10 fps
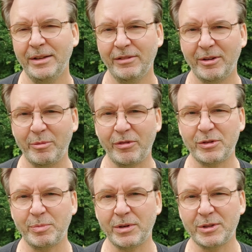from a
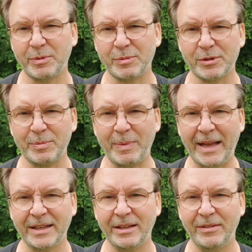first principles
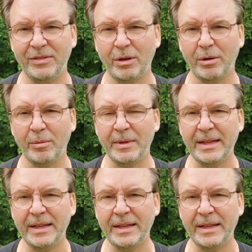perspective. So,